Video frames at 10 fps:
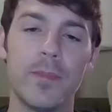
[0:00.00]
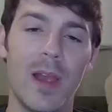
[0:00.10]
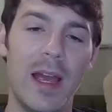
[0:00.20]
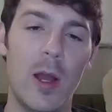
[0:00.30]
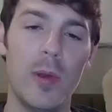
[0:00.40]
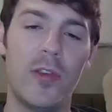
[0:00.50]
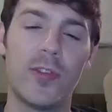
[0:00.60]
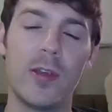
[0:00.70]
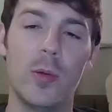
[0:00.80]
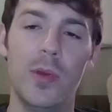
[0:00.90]
I always
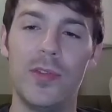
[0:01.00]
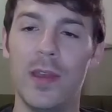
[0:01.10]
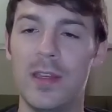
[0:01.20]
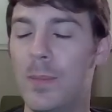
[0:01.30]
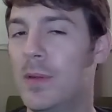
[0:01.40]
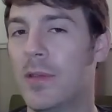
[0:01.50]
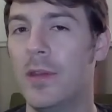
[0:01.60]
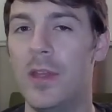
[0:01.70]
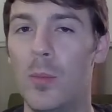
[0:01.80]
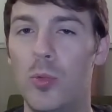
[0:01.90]
Psycho Boost and dip into the
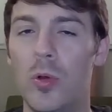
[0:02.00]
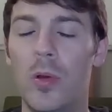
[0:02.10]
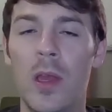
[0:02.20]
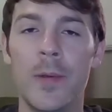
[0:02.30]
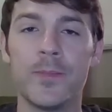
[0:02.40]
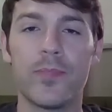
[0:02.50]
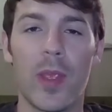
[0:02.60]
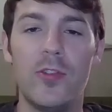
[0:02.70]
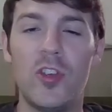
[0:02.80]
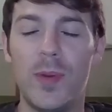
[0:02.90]
double,
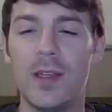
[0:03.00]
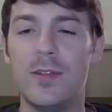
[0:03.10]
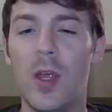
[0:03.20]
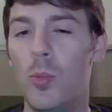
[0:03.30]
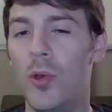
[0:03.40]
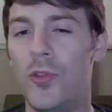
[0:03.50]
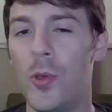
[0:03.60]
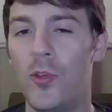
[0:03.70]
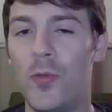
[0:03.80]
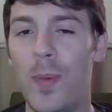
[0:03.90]
just because double is
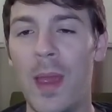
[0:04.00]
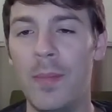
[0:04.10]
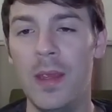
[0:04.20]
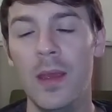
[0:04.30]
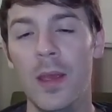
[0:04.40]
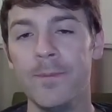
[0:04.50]
so spammy.